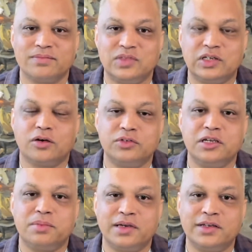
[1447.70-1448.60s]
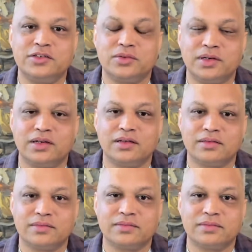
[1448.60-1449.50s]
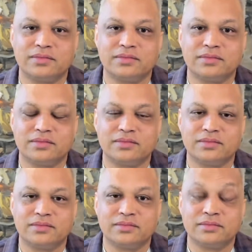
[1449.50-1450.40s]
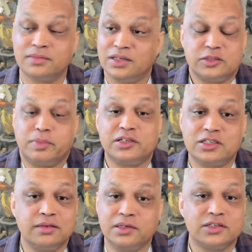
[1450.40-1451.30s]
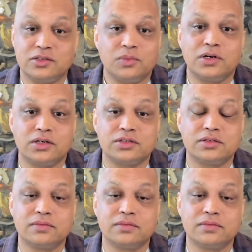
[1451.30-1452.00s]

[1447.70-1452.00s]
to go deeper into it, especially because it works.